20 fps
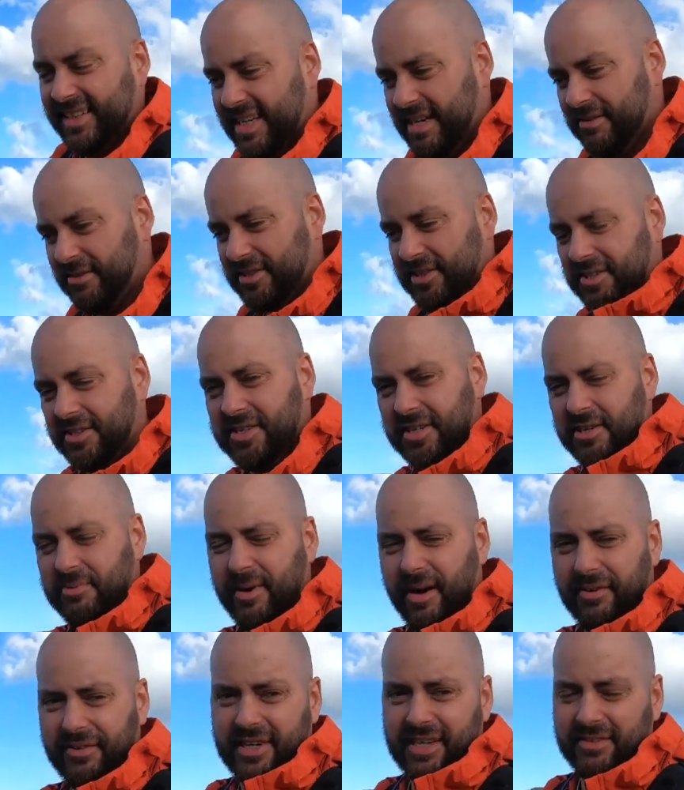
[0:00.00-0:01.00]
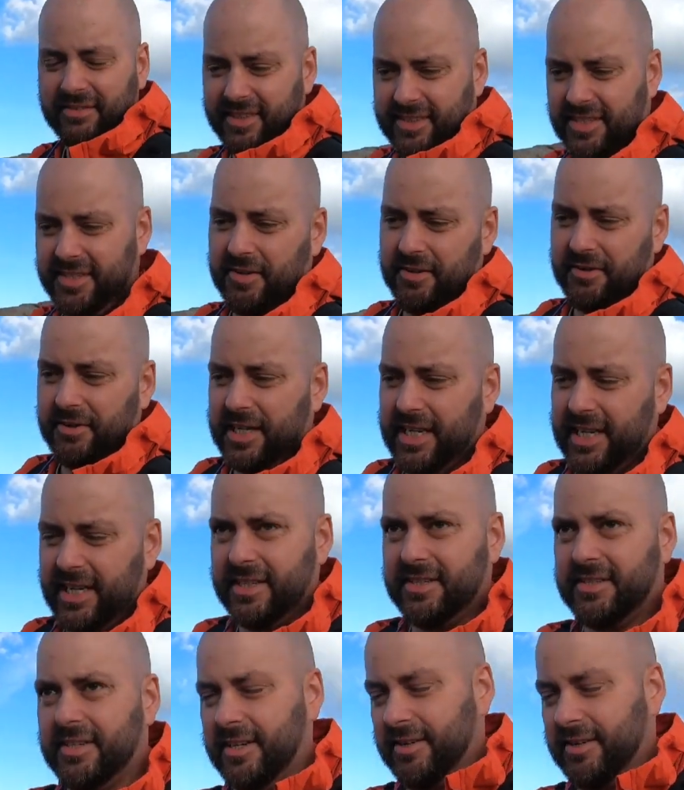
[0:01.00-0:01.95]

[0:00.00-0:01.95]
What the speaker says: he wasn't too bothered. I've got 2 kids,